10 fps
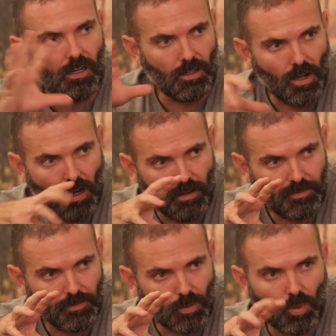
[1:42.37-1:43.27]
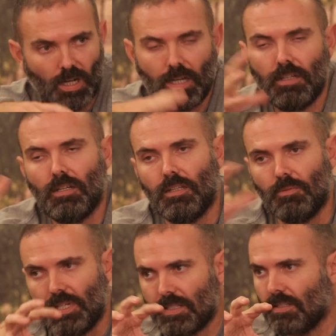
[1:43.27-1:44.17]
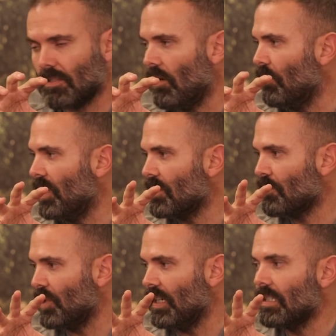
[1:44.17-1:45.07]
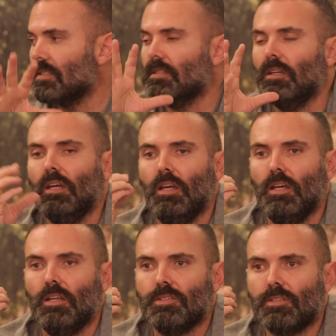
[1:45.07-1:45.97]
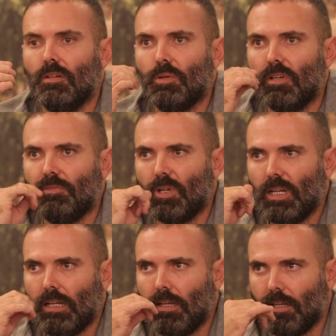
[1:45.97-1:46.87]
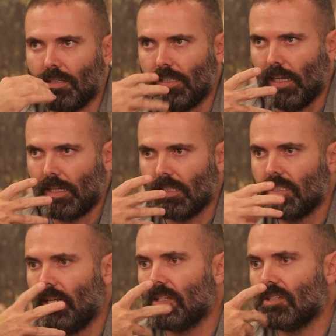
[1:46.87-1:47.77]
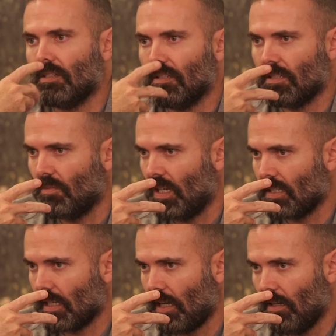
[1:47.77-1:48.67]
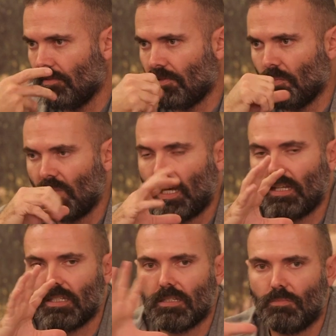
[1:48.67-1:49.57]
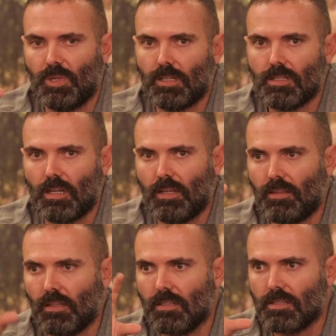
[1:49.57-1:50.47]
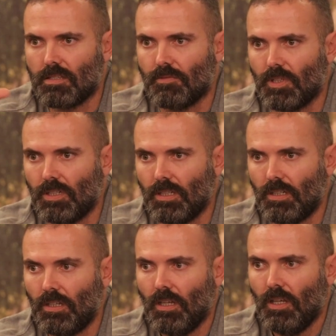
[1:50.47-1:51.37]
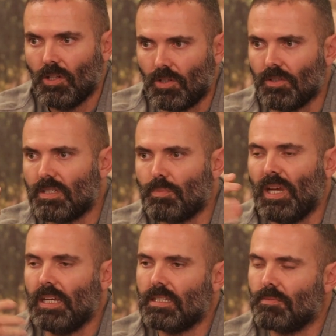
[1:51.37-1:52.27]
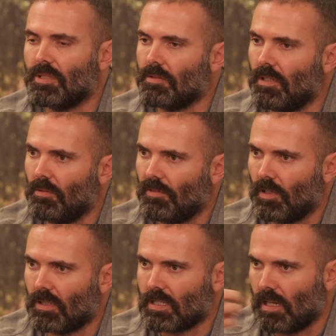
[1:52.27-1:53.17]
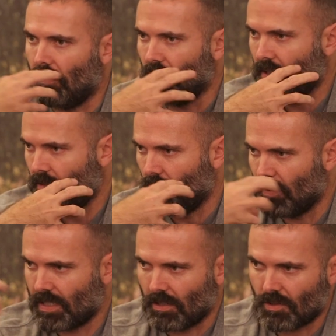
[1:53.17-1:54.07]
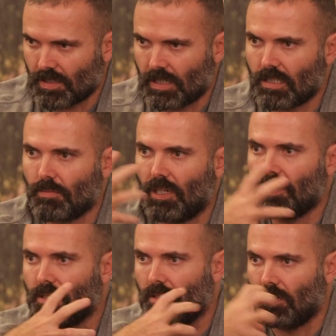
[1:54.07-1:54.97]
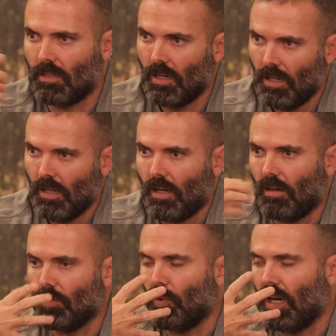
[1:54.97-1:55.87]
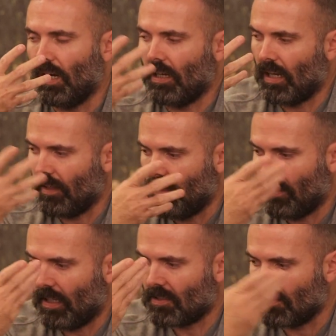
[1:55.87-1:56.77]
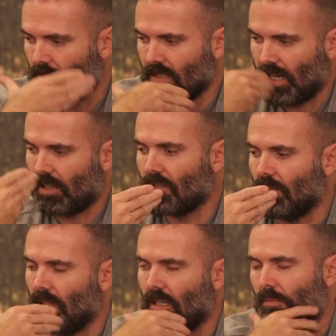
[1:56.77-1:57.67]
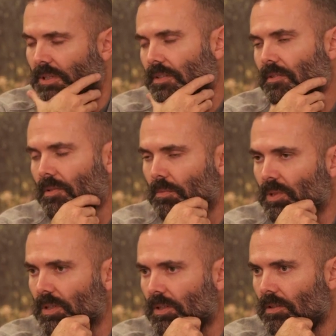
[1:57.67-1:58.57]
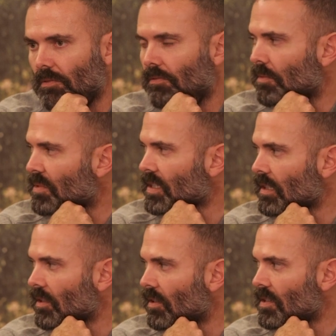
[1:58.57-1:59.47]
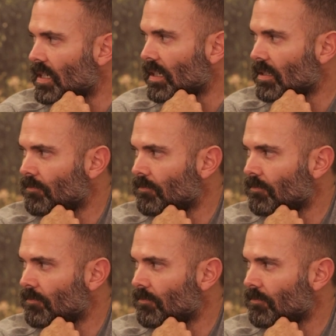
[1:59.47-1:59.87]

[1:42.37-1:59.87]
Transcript: on half of the wine, and the rest is whole bunch pressed. Mm -hmm. So we've got a very delicate texture, some nice color from that. But I think this is a very good space because you know we've got this lovely citrus expression of the wine and then that sort of textural element from the from the skin contact.